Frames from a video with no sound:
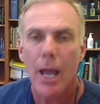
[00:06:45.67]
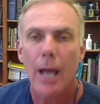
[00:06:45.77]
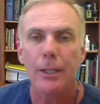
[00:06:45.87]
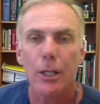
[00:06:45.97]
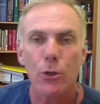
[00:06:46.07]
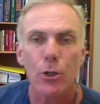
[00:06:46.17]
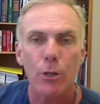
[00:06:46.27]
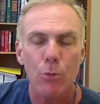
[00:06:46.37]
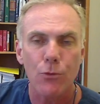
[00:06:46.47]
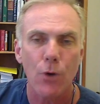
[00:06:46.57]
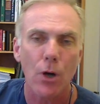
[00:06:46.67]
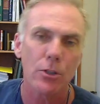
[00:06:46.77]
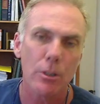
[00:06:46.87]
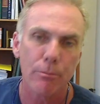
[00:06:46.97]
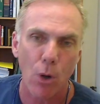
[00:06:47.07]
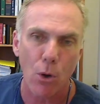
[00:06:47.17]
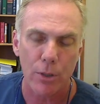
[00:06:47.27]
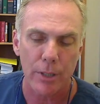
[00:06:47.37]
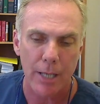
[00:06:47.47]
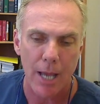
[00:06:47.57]
and then you can move on to the
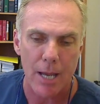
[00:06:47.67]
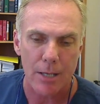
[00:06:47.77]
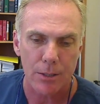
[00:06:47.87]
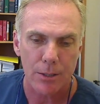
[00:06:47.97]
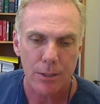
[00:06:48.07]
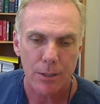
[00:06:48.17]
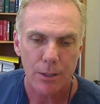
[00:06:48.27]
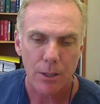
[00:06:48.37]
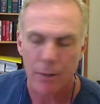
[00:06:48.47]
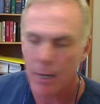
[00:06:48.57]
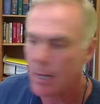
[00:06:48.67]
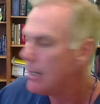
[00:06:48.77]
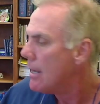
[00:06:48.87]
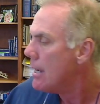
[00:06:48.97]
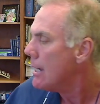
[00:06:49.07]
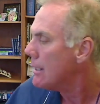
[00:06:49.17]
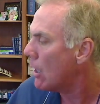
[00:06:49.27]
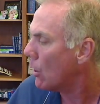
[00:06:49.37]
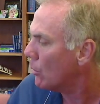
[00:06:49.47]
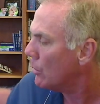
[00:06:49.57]
bulk of the case. All right?
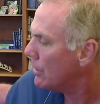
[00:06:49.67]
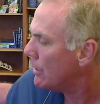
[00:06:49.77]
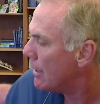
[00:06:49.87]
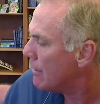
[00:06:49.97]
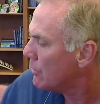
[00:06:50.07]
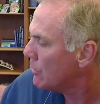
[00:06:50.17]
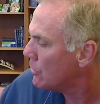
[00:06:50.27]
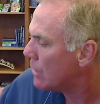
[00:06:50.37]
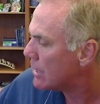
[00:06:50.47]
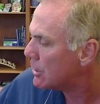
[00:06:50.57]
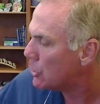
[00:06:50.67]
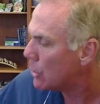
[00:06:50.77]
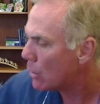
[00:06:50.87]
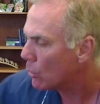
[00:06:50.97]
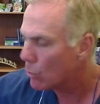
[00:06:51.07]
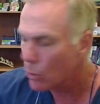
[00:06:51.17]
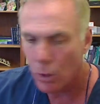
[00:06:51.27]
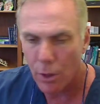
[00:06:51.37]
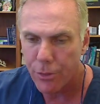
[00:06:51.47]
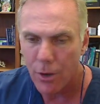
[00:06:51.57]
Now, as a general
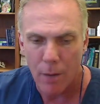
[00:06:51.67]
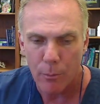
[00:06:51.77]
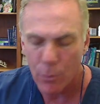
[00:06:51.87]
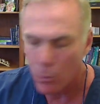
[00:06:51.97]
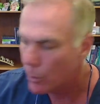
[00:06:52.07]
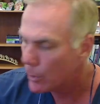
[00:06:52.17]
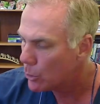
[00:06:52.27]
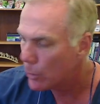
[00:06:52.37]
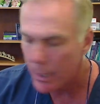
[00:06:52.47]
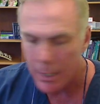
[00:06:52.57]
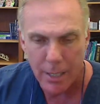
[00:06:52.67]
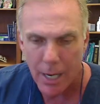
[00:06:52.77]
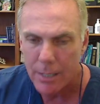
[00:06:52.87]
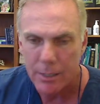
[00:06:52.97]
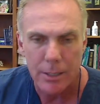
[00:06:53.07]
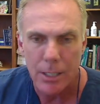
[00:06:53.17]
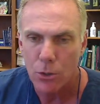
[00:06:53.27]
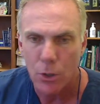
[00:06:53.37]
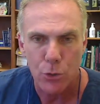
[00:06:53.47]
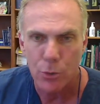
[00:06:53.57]
rule of thumb, when we're doing these cases, these
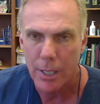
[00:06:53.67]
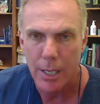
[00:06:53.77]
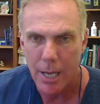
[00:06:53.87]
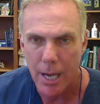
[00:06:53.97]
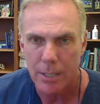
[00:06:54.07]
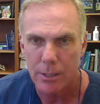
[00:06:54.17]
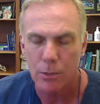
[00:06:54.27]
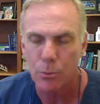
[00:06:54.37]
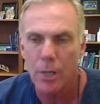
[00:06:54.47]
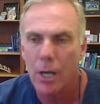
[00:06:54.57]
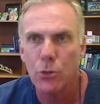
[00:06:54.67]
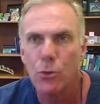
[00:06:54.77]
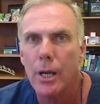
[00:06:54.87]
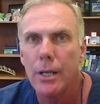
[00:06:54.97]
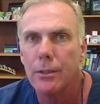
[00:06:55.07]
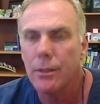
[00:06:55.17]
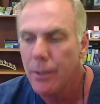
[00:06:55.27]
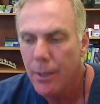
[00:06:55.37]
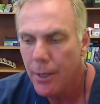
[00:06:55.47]
aren't tricky cases. We're not trying to